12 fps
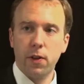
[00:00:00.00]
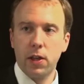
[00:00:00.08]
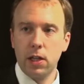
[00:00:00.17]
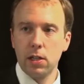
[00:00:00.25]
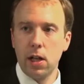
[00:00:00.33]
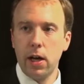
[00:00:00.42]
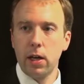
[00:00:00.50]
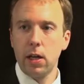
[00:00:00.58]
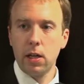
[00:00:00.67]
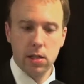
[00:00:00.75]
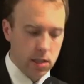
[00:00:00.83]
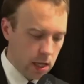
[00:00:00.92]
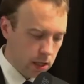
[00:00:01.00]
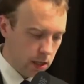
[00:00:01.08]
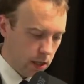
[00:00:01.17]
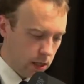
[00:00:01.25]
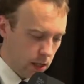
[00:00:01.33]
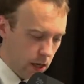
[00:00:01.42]
for things like
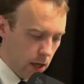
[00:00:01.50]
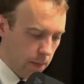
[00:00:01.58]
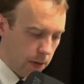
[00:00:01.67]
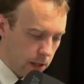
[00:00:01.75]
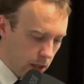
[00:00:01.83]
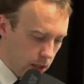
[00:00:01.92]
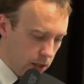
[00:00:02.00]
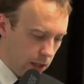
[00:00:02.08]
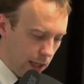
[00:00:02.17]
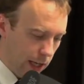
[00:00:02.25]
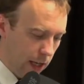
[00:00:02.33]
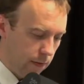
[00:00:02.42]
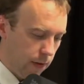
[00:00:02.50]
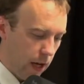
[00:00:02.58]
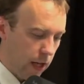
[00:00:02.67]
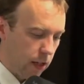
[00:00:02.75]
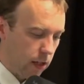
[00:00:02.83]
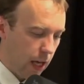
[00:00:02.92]
extended paternity leave
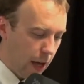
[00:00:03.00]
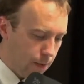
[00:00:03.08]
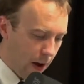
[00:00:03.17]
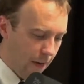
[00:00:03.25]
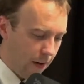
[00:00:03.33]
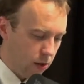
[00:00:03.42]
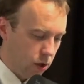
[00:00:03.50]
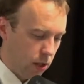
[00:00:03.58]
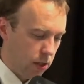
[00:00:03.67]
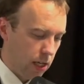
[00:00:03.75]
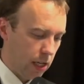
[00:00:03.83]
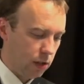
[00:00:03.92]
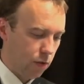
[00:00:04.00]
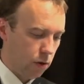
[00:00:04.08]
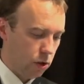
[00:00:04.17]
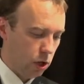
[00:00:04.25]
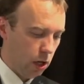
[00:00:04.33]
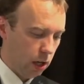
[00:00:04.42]
and gay marriage and tax-free
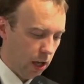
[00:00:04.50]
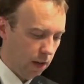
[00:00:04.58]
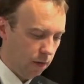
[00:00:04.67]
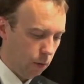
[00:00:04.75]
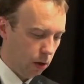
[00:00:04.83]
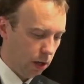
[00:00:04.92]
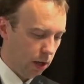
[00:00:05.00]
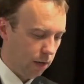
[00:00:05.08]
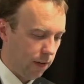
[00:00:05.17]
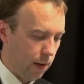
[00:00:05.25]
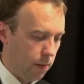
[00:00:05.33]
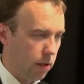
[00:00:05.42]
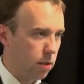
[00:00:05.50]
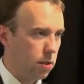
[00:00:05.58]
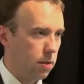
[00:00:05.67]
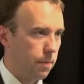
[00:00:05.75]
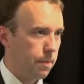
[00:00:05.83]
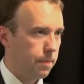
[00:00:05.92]
childcare for working families.
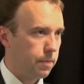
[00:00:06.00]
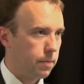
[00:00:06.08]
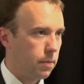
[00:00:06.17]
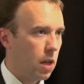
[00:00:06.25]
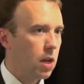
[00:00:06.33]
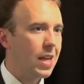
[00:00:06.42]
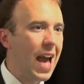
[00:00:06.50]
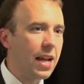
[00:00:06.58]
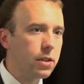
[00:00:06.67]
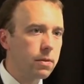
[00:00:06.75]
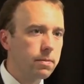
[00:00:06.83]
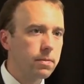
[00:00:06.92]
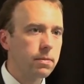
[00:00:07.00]
Yet,